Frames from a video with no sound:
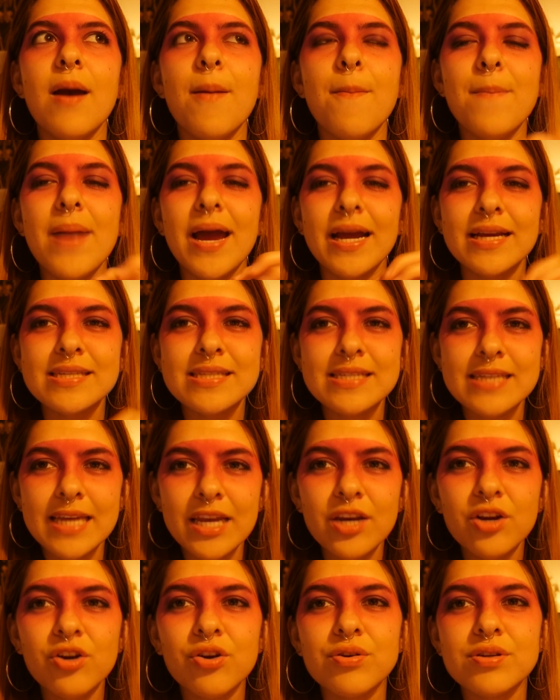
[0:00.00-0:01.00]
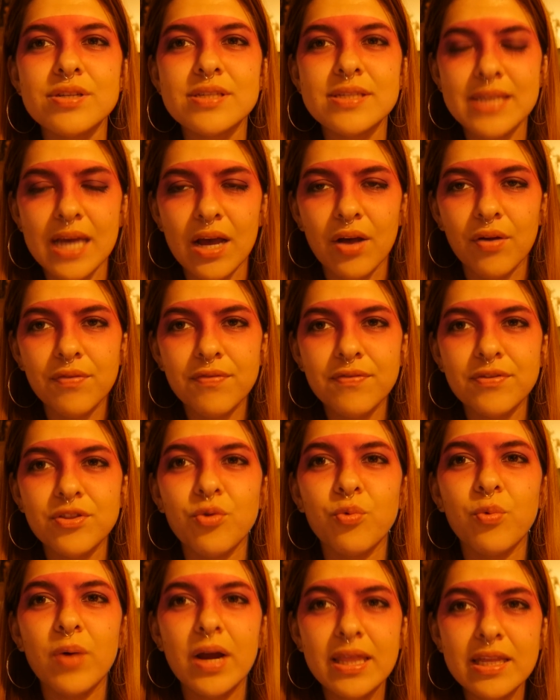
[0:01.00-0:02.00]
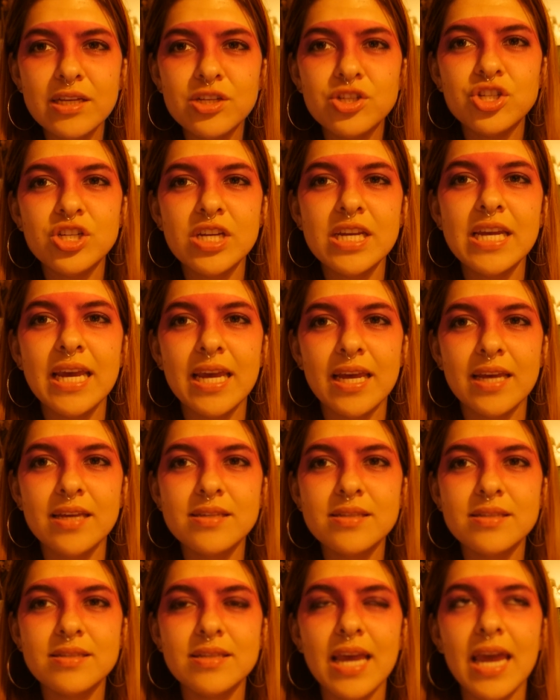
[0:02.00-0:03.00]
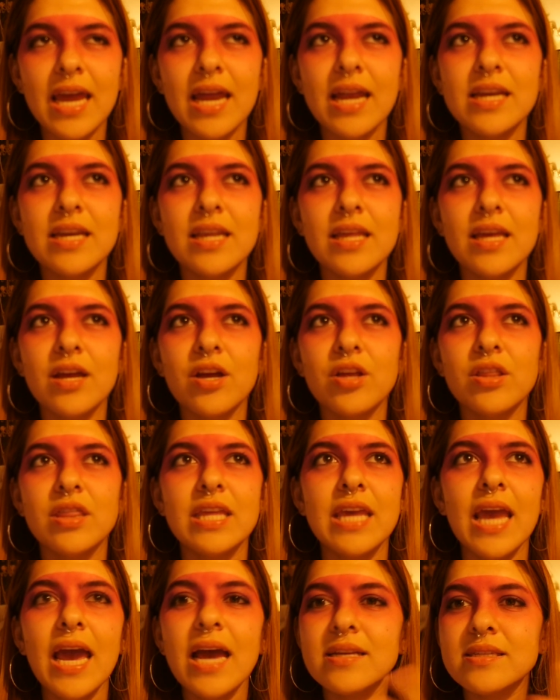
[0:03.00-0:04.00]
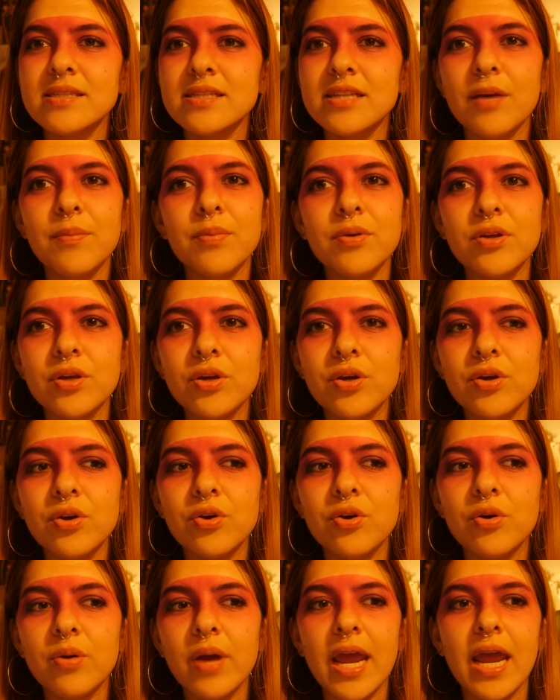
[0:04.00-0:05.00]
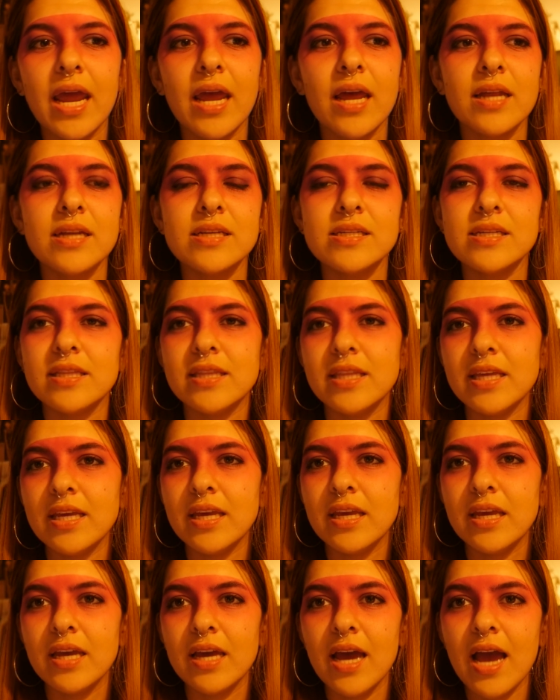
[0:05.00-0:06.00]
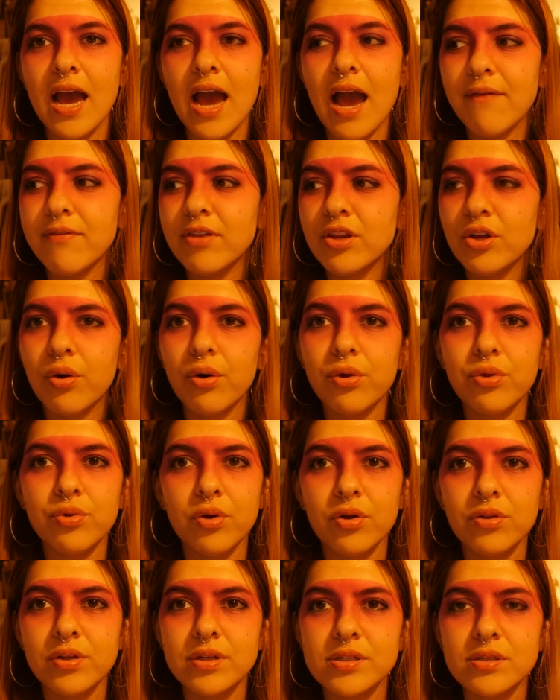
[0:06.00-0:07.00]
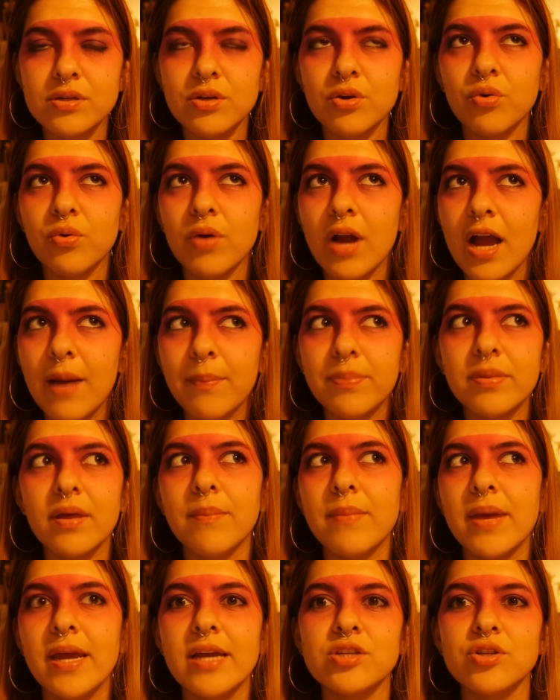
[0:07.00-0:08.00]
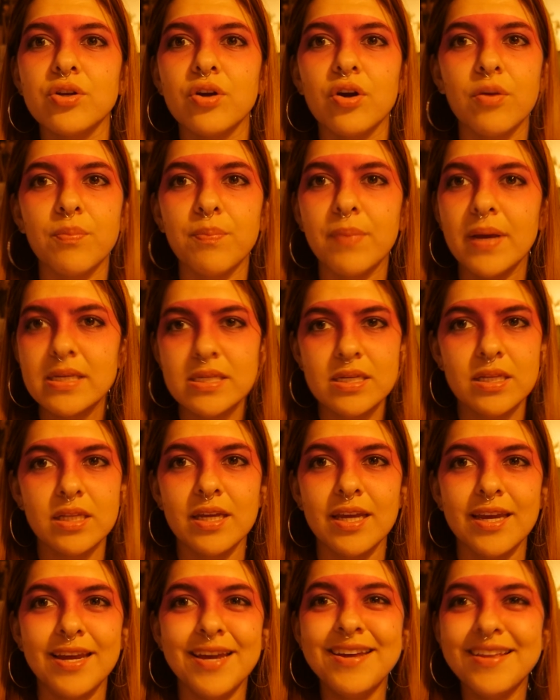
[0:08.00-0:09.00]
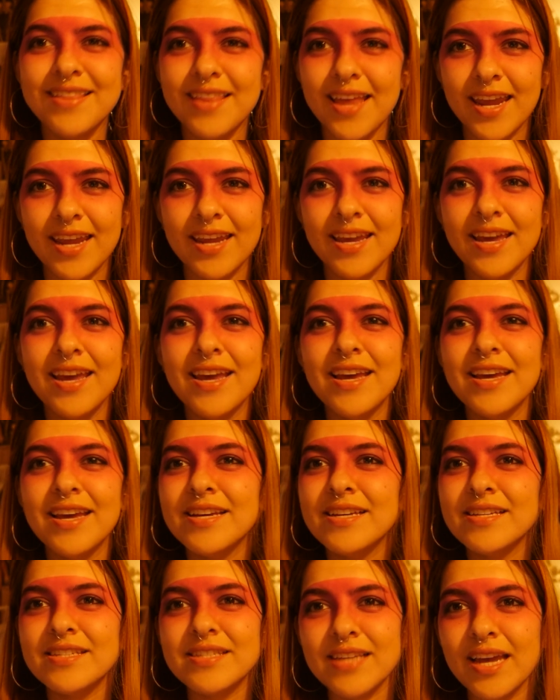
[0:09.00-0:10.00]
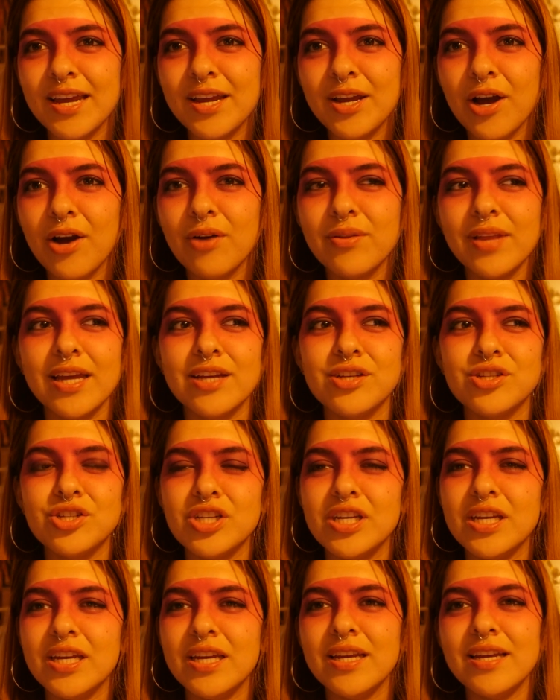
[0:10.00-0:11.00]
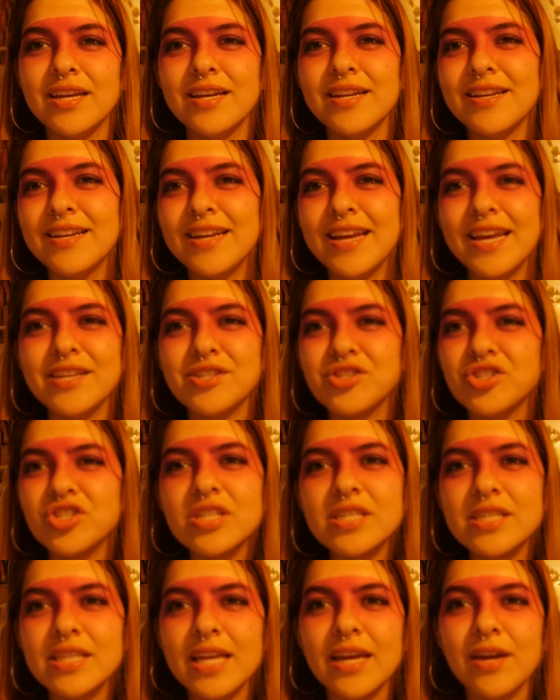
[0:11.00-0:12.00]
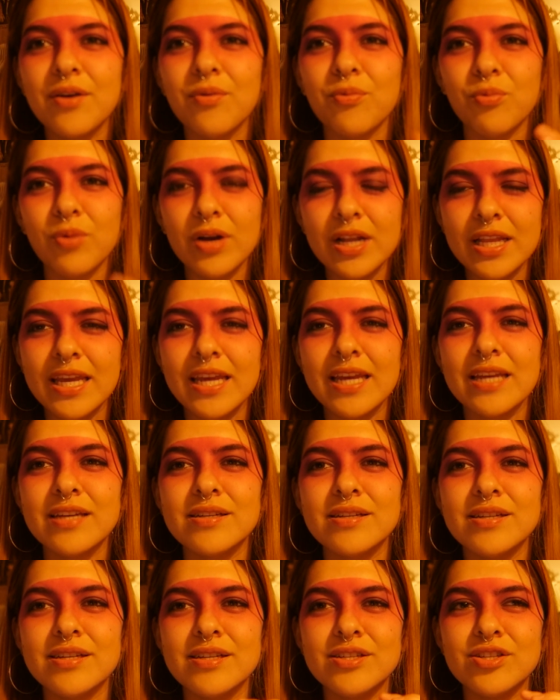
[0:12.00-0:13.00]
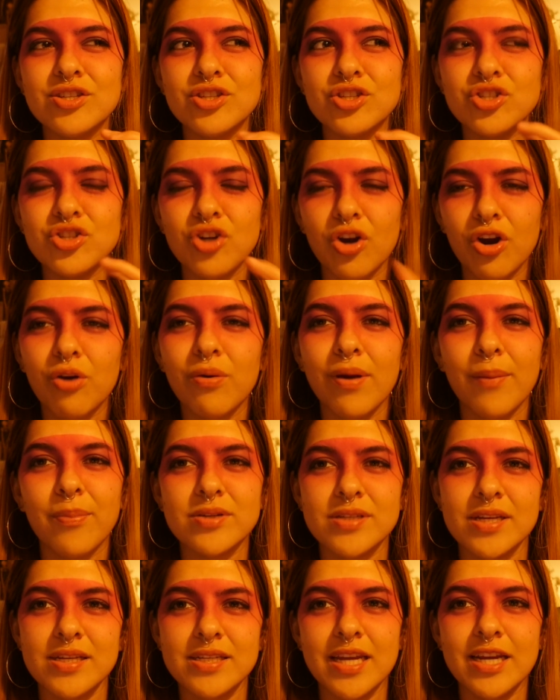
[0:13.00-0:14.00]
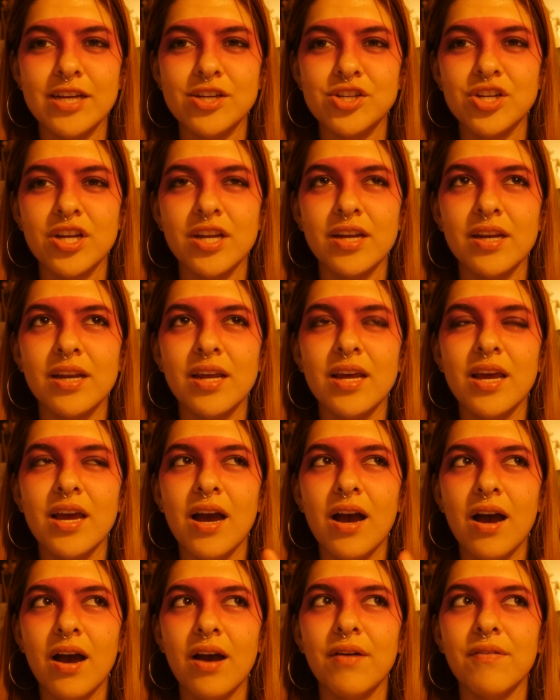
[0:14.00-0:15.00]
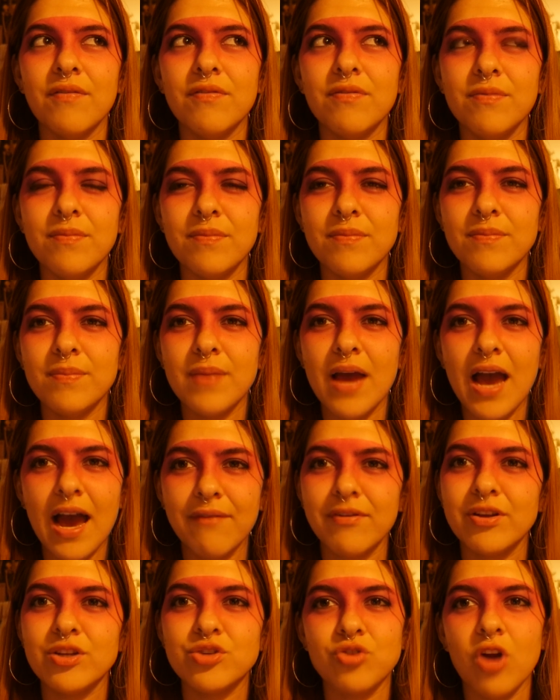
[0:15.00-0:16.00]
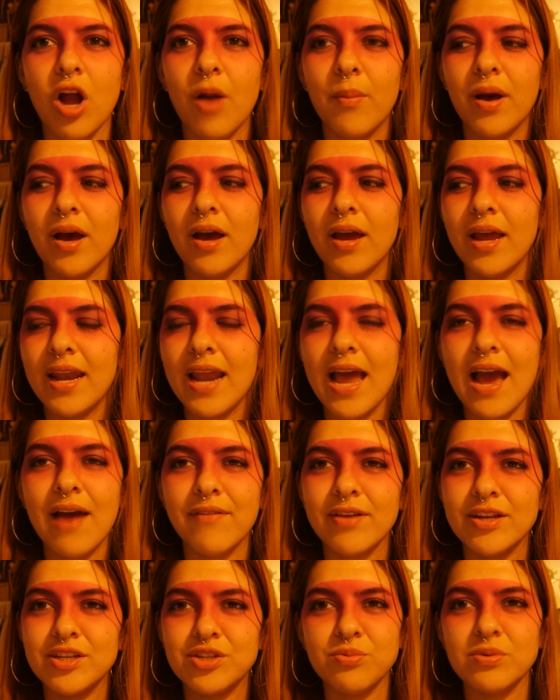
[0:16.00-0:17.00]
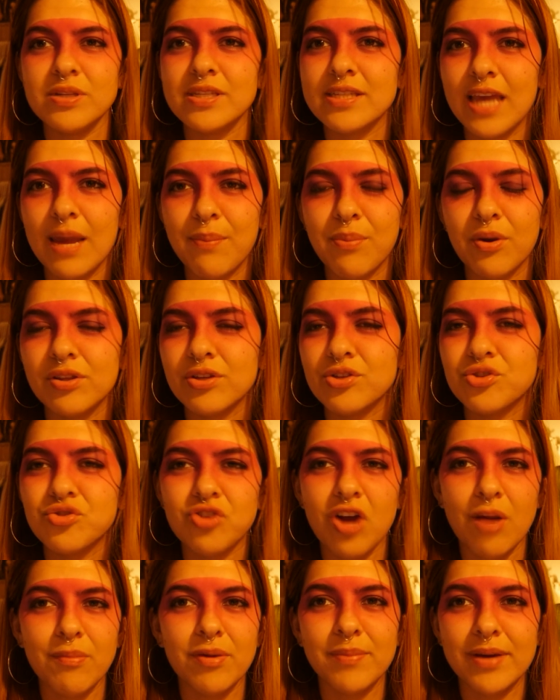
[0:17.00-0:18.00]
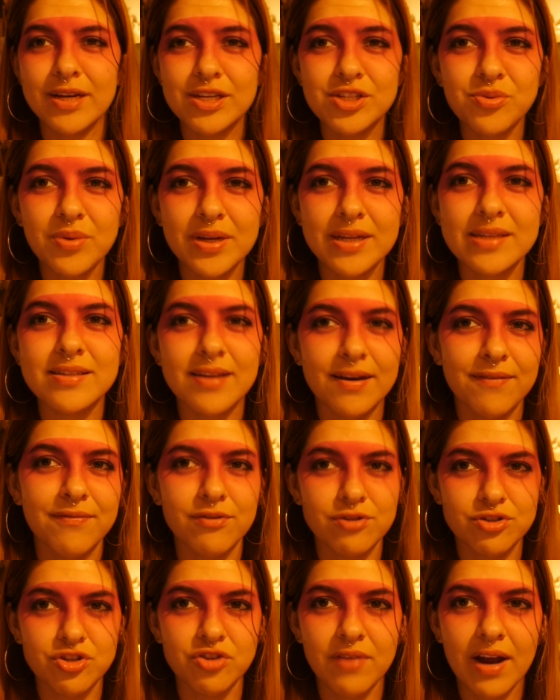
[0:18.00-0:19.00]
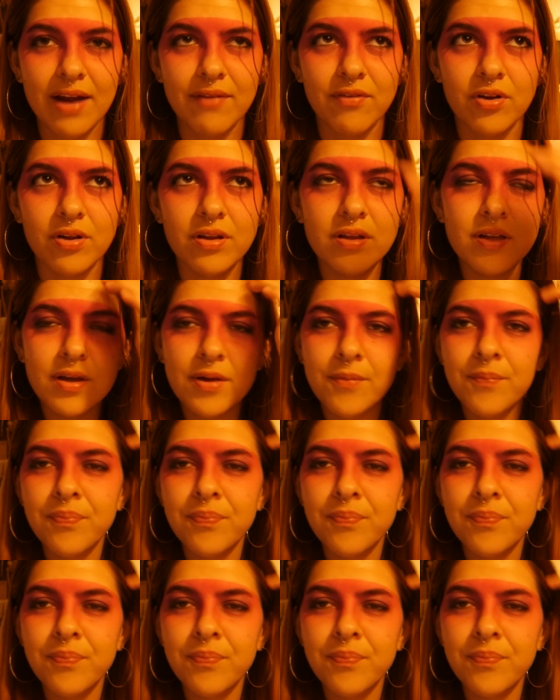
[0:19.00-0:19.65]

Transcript: Maxine herself, the way that she is, and the SW and the having to go through all this crap that makes her basically like psycho, like she is just like a really stark representation of having trauma and having to escape all this trauma by doing stuff for survival.